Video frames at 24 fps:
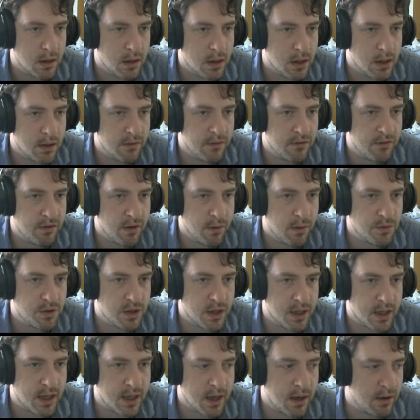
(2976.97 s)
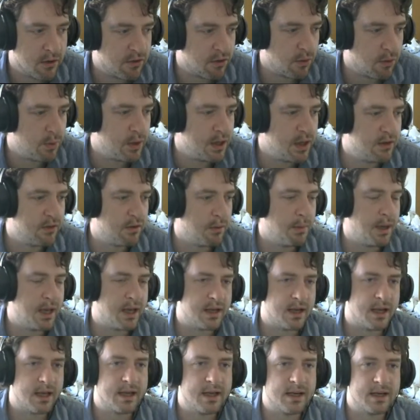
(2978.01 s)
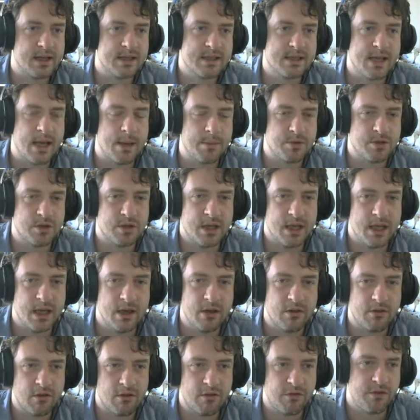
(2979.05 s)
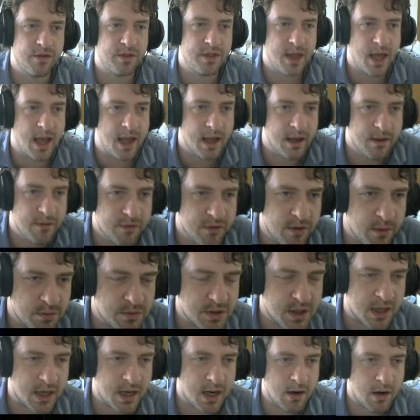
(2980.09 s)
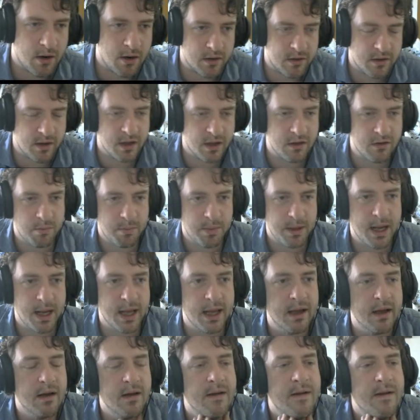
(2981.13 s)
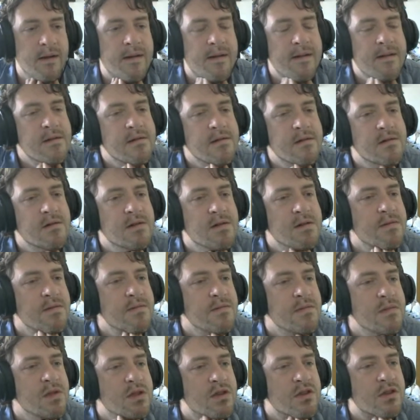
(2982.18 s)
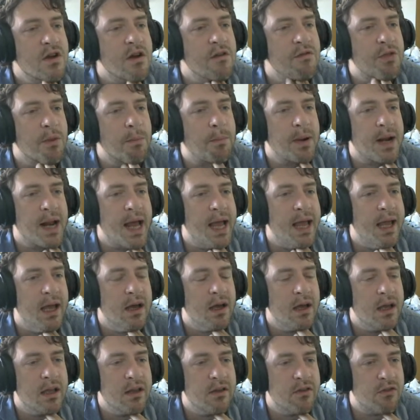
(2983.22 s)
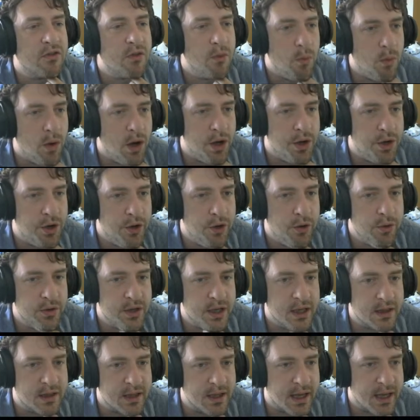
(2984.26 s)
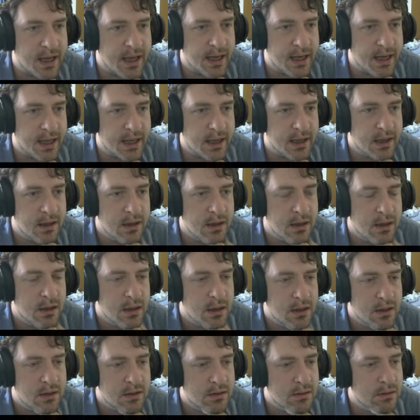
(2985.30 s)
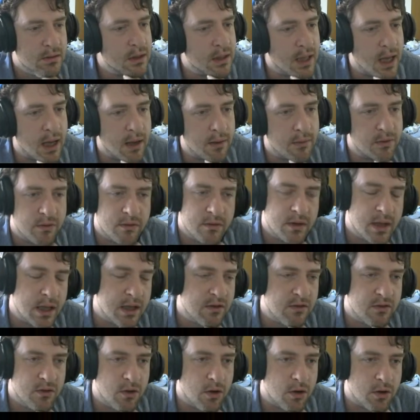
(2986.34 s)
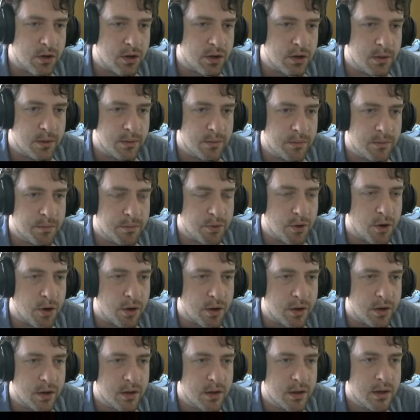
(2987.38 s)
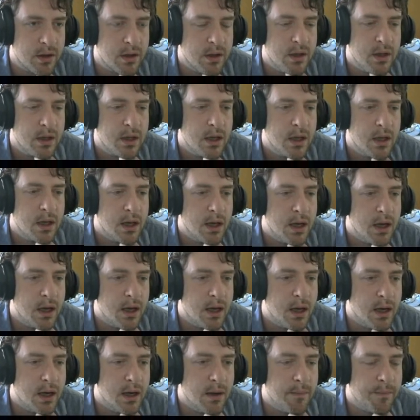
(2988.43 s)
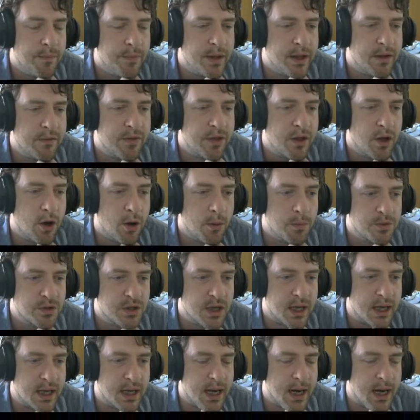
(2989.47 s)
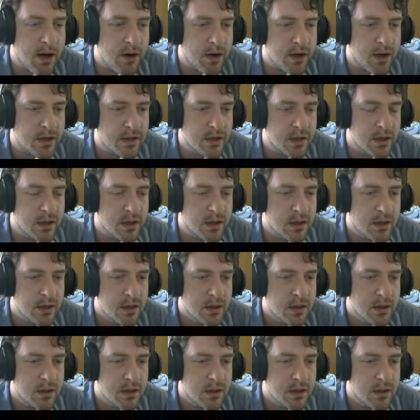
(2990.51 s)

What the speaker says: if subject character, so we need to make like an exception here just for that. If subject character is player, so if the player is the one who did the killing, that's not going to proc. If the object character,